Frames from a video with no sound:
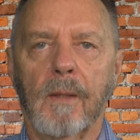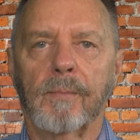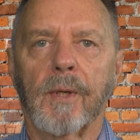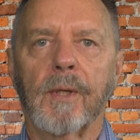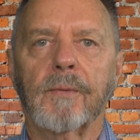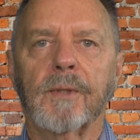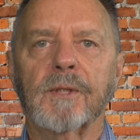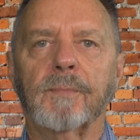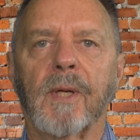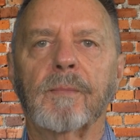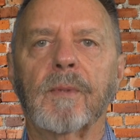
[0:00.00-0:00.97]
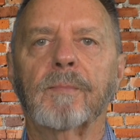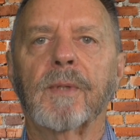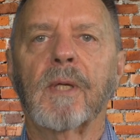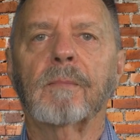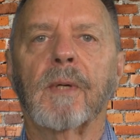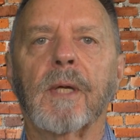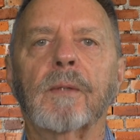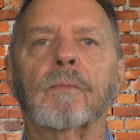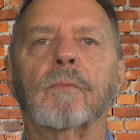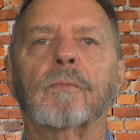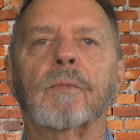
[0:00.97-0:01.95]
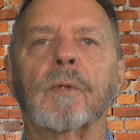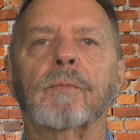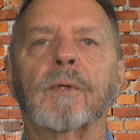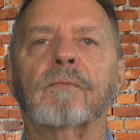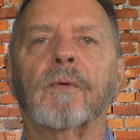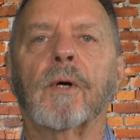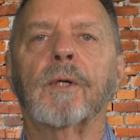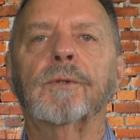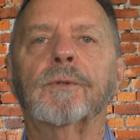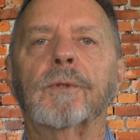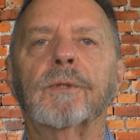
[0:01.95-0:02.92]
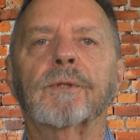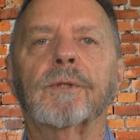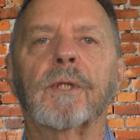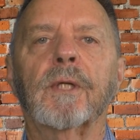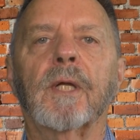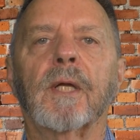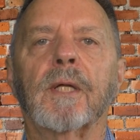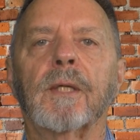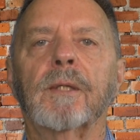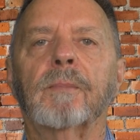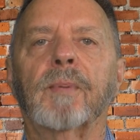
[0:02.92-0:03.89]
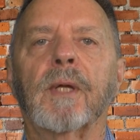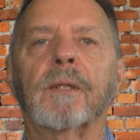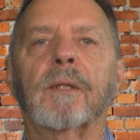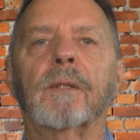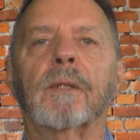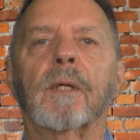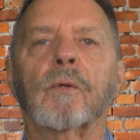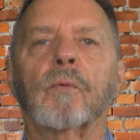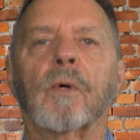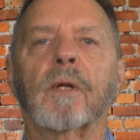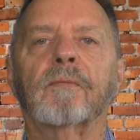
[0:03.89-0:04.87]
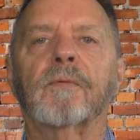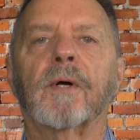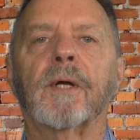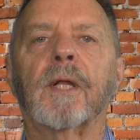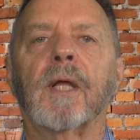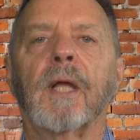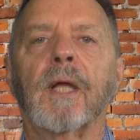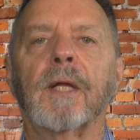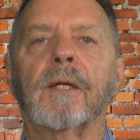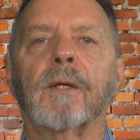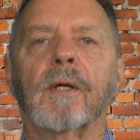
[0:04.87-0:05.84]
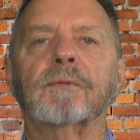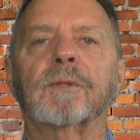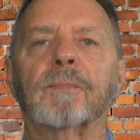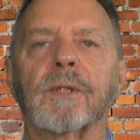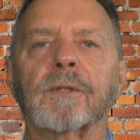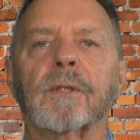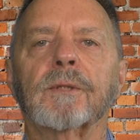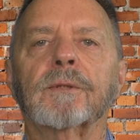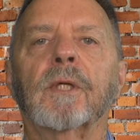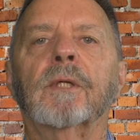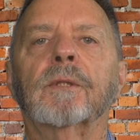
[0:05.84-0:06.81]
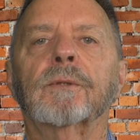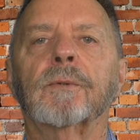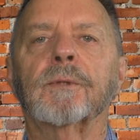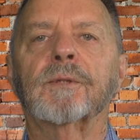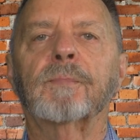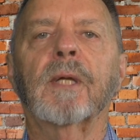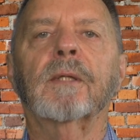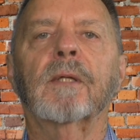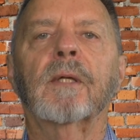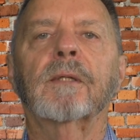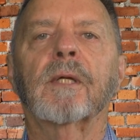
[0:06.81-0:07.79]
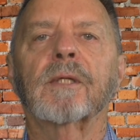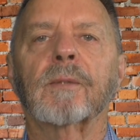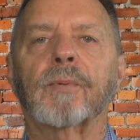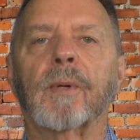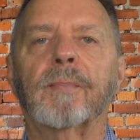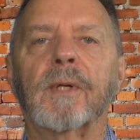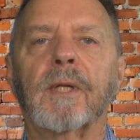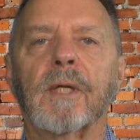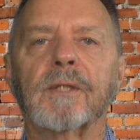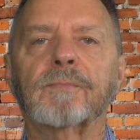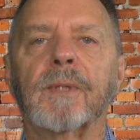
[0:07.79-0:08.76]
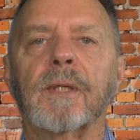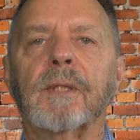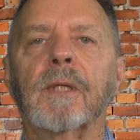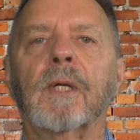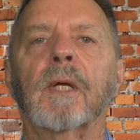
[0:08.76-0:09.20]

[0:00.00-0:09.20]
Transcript: progress payment being made, we would advise you to seek an independent and qualified handover specialist to inspect that the property has been